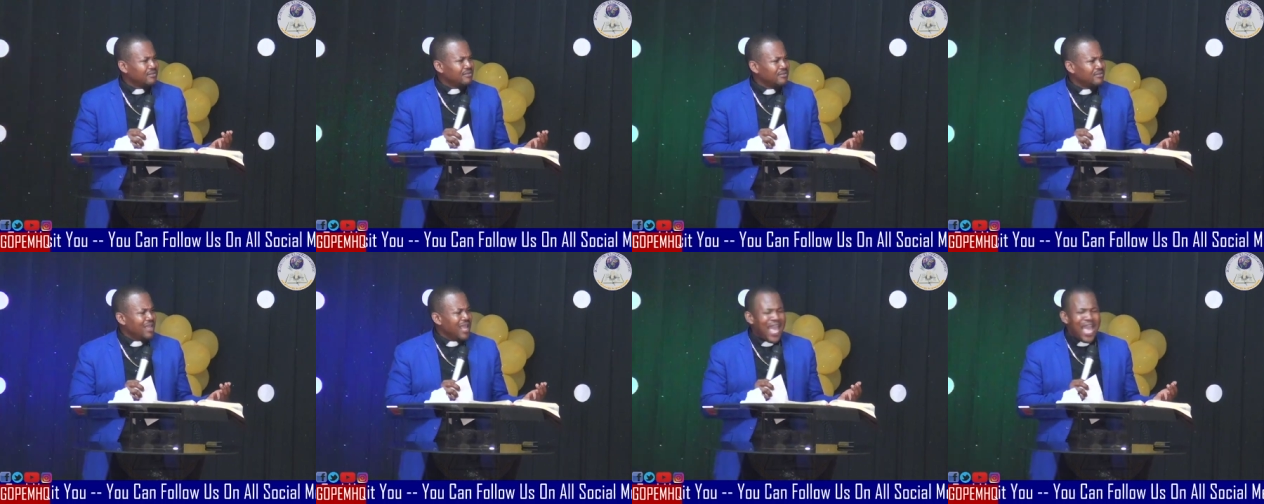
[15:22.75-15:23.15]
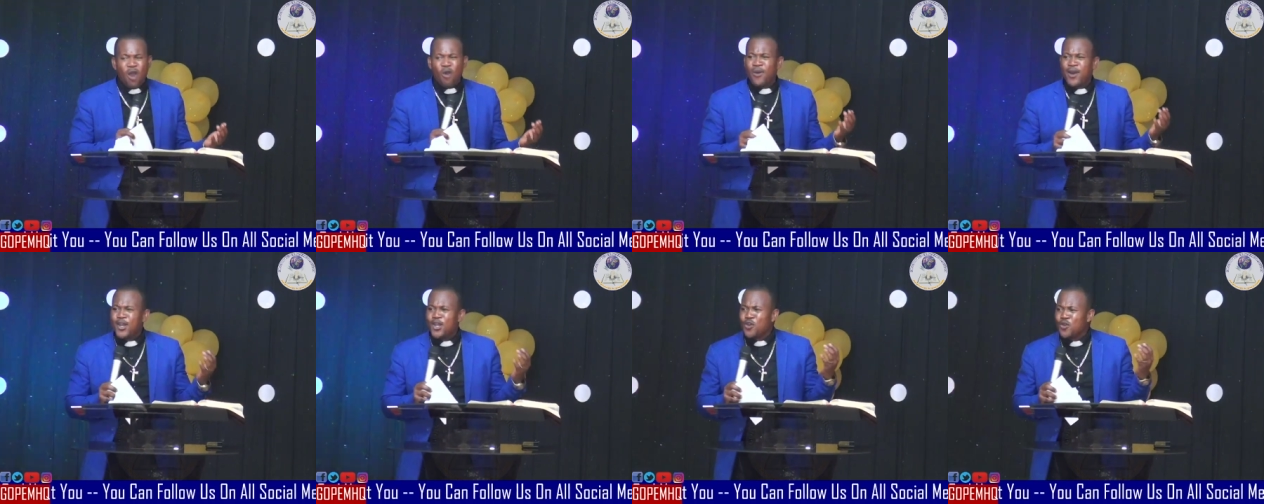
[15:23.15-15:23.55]
How will
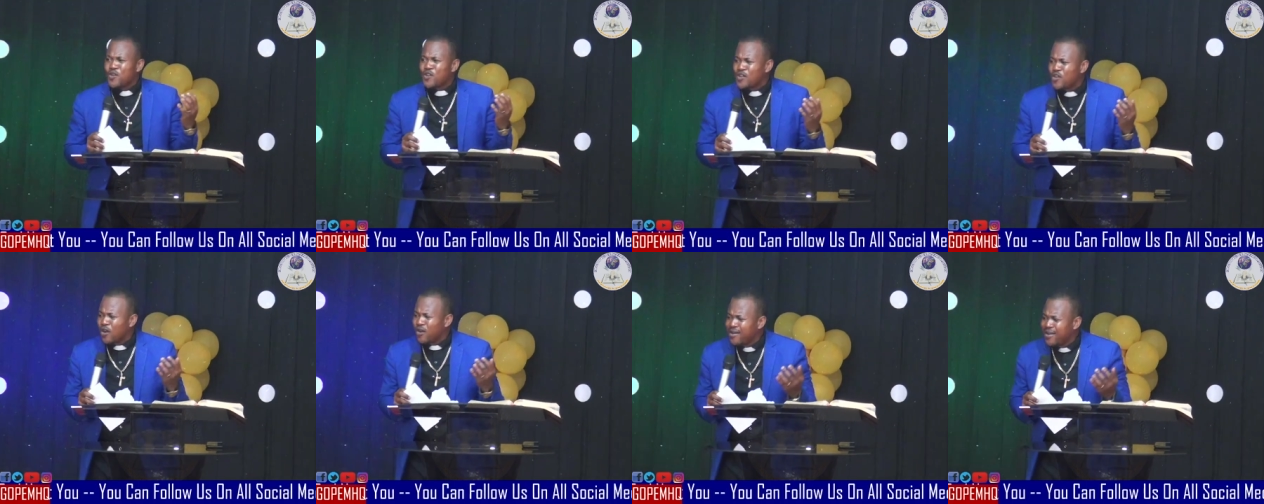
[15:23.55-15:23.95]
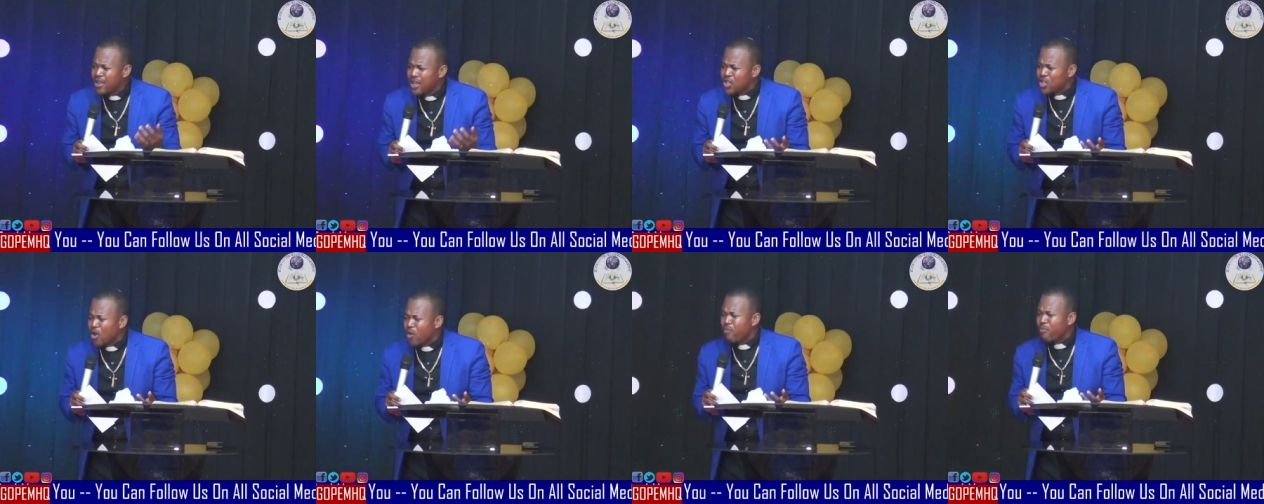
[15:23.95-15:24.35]
you use your,
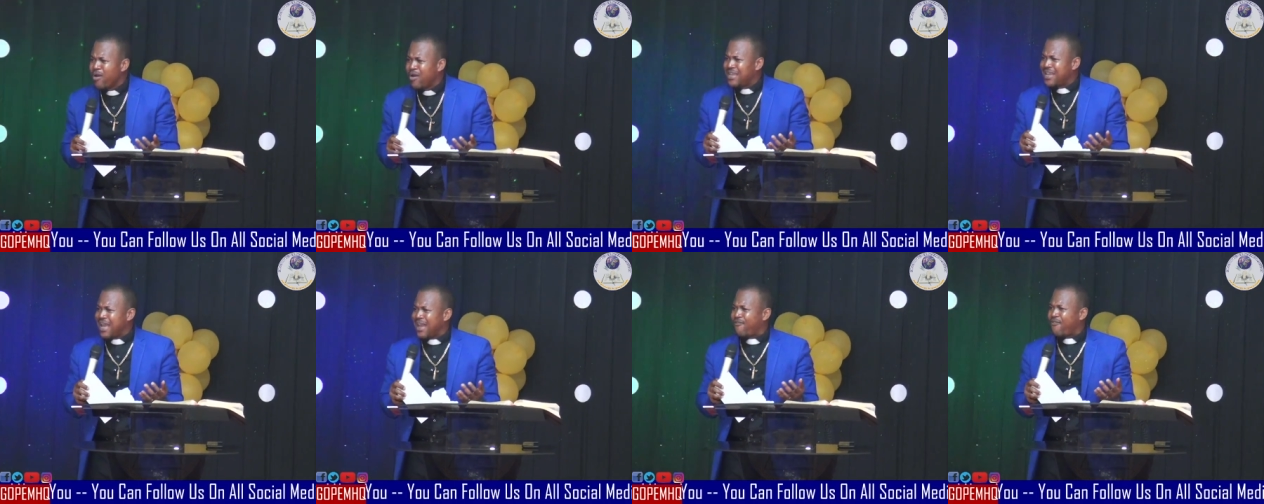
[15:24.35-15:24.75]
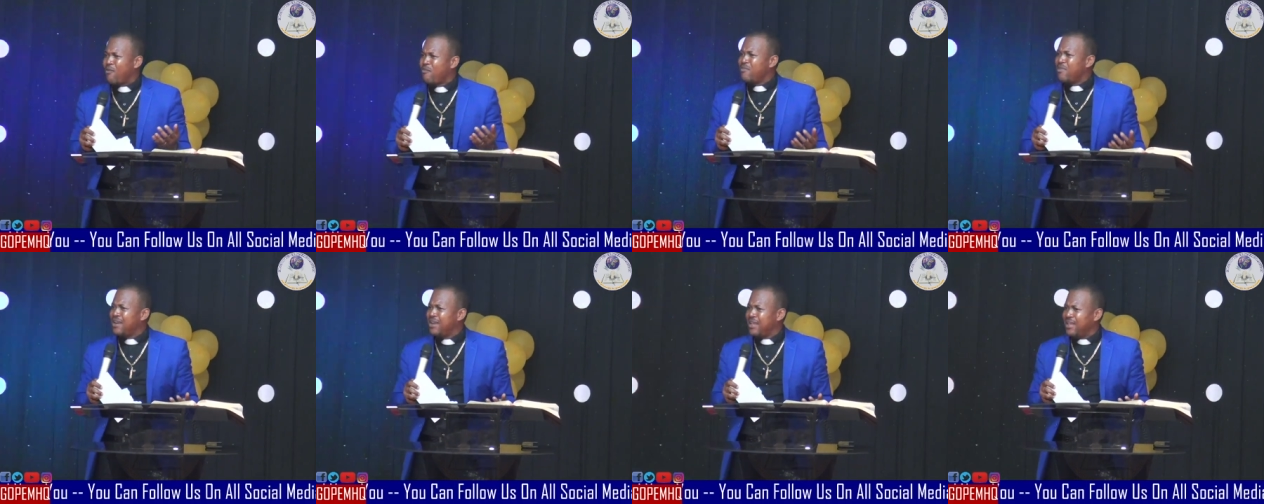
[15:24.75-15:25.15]
your mother for
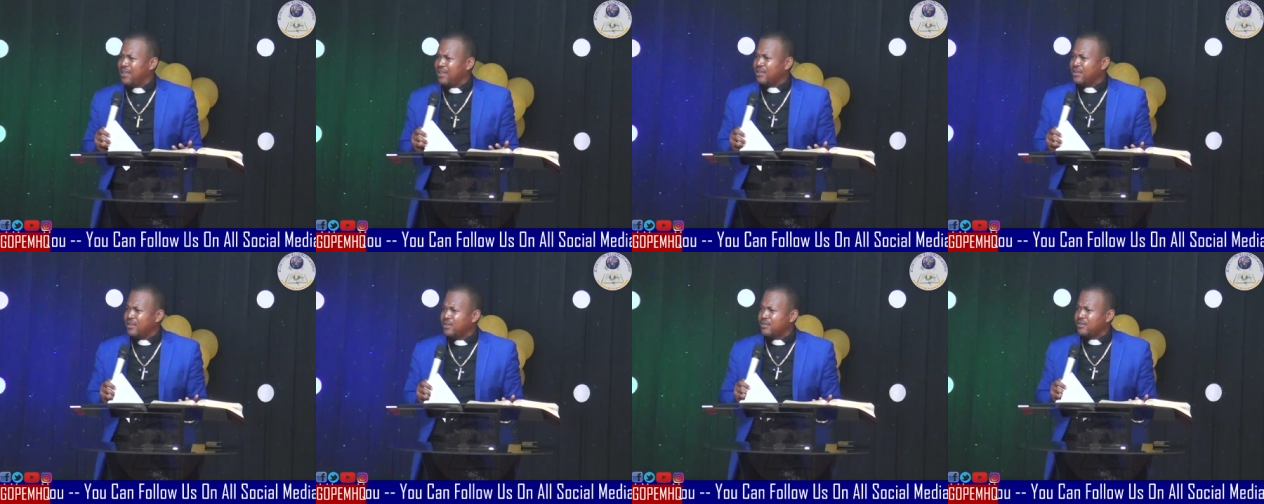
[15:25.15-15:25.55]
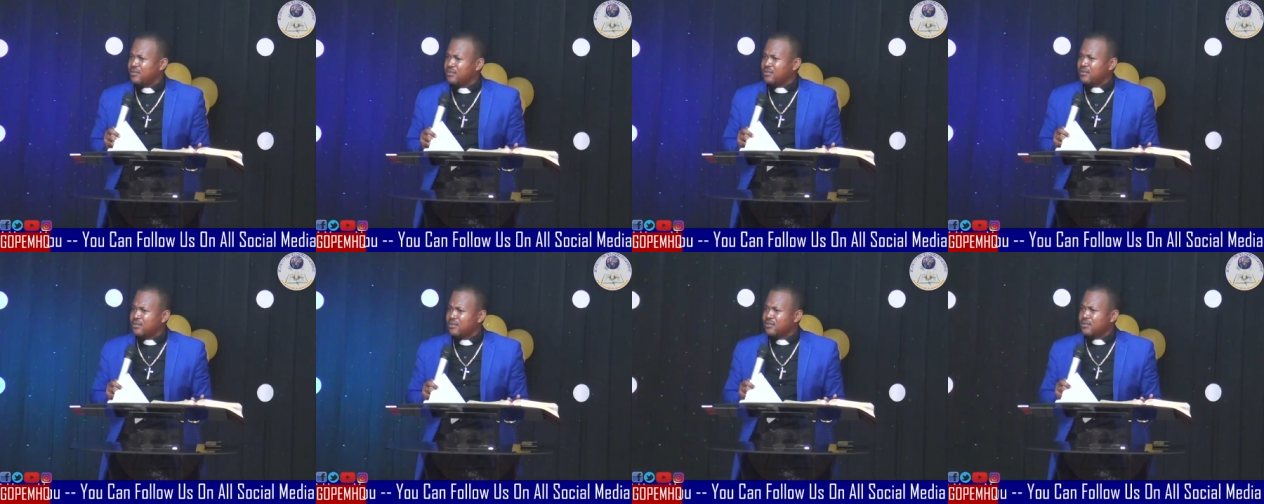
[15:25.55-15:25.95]
money?
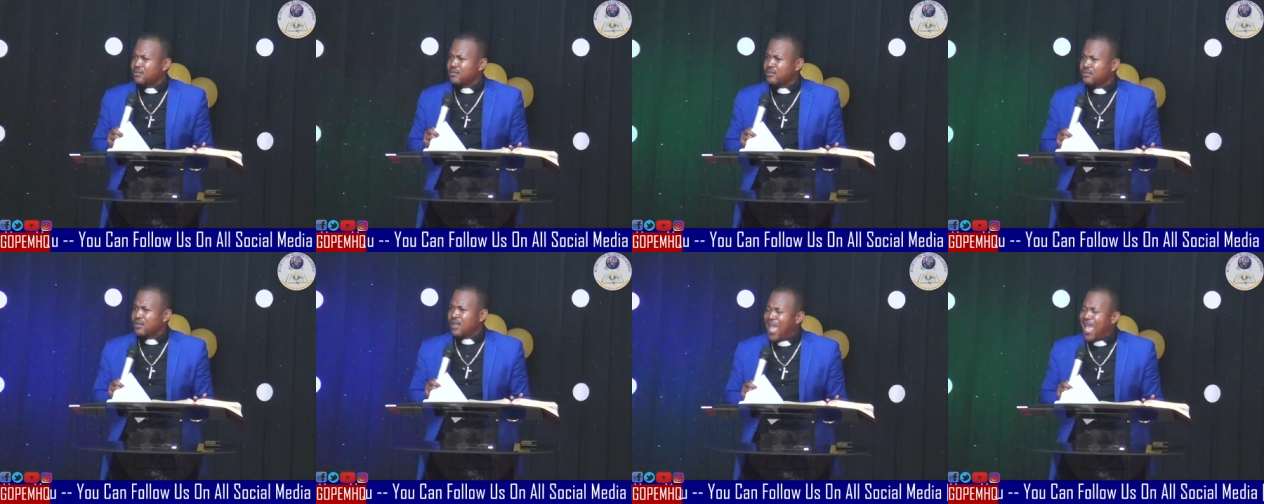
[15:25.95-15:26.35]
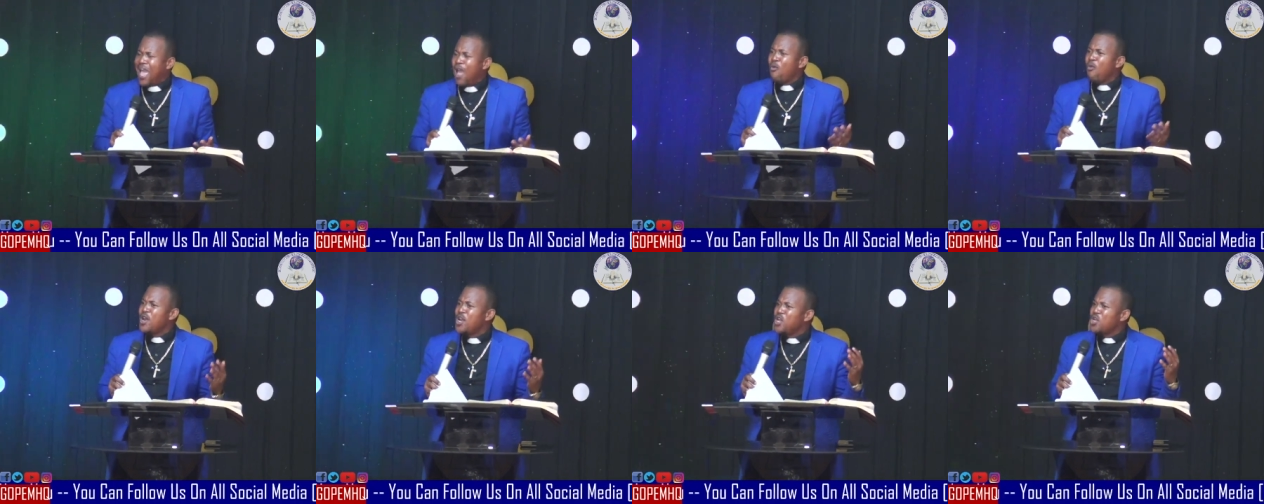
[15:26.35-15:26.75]
How will
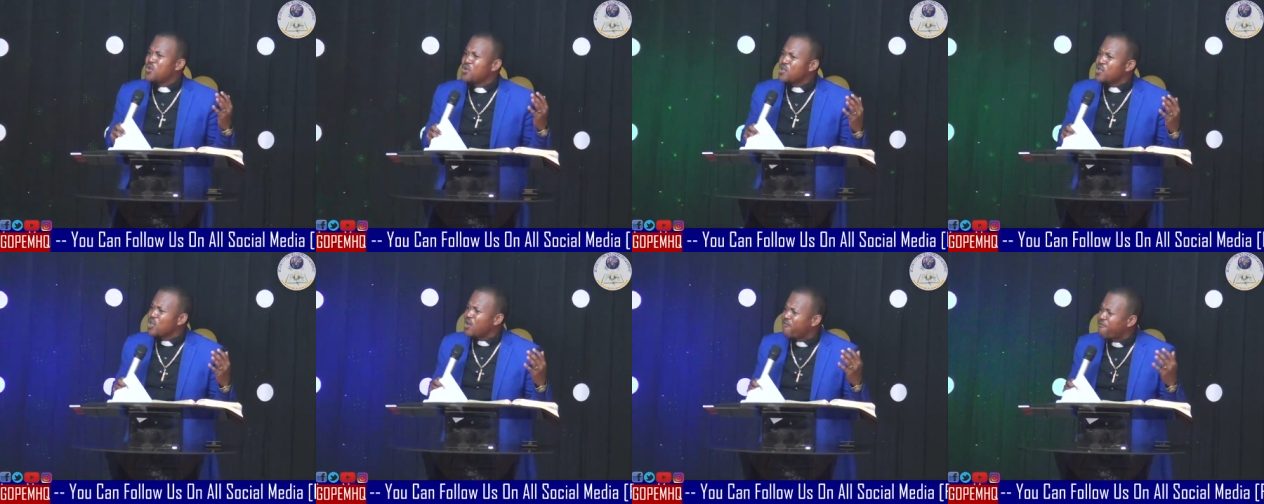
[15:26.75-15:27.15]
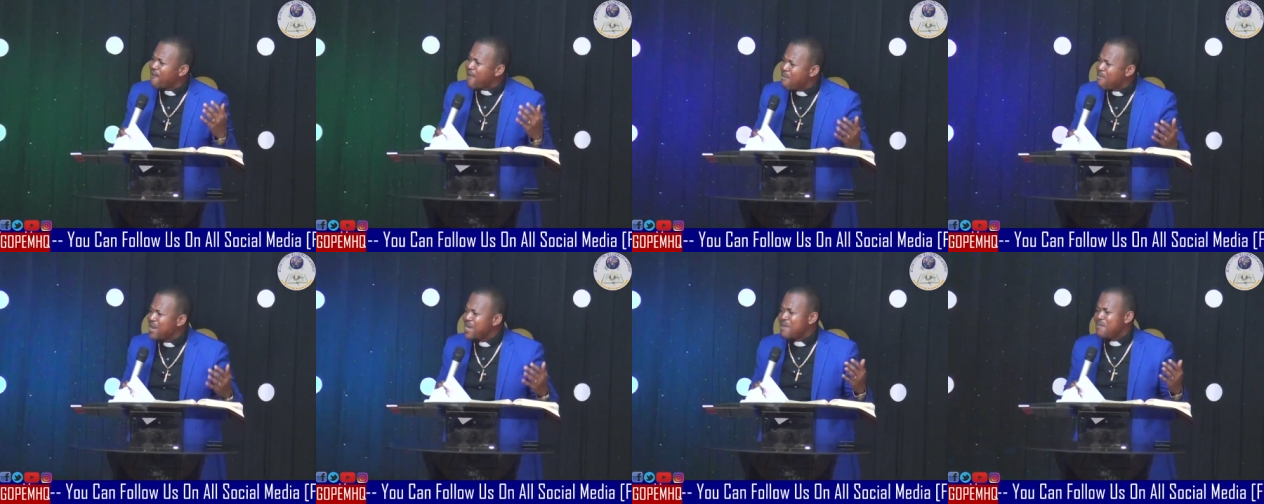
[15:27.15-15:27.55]
you use your
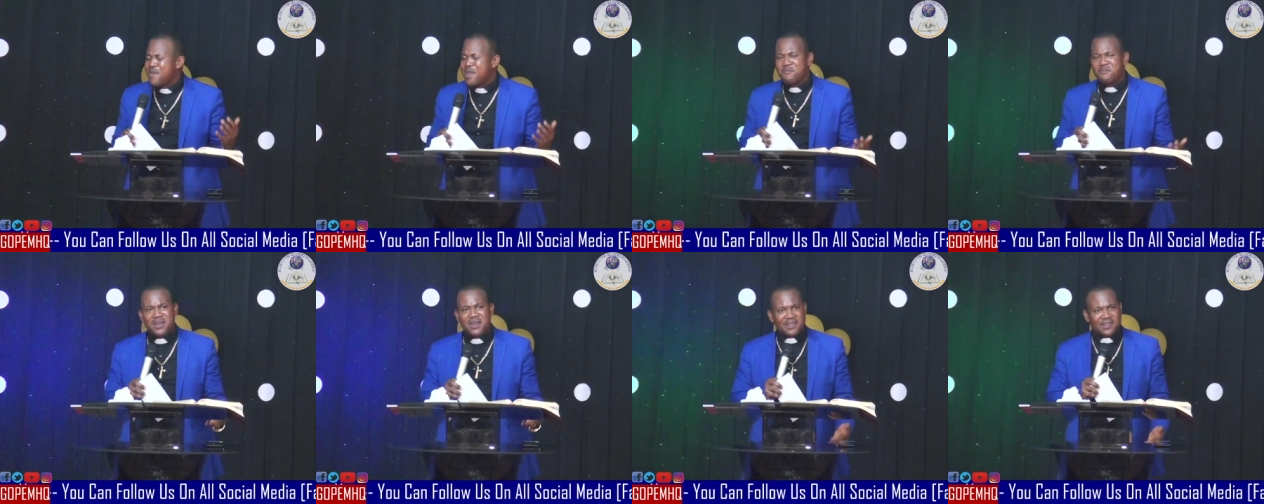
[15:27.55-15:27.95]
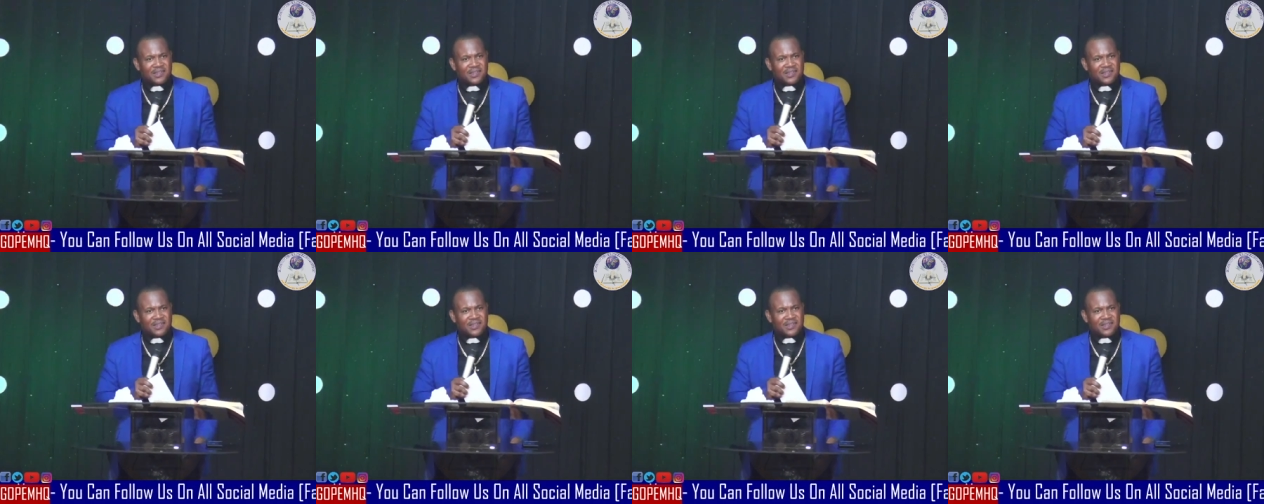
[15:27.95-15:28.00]
family members?